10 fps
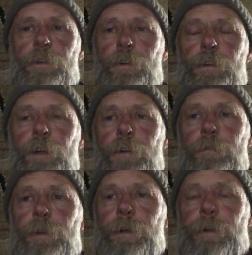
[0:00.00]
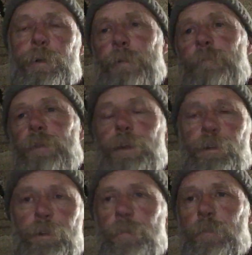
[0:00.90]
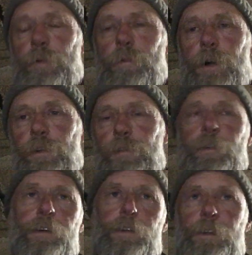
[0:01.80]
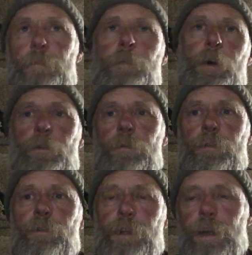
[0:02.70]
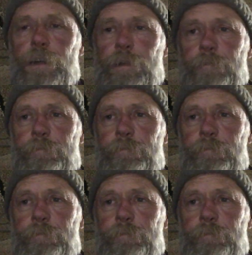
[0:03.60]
You'd have a dimple one side and a bulge the other.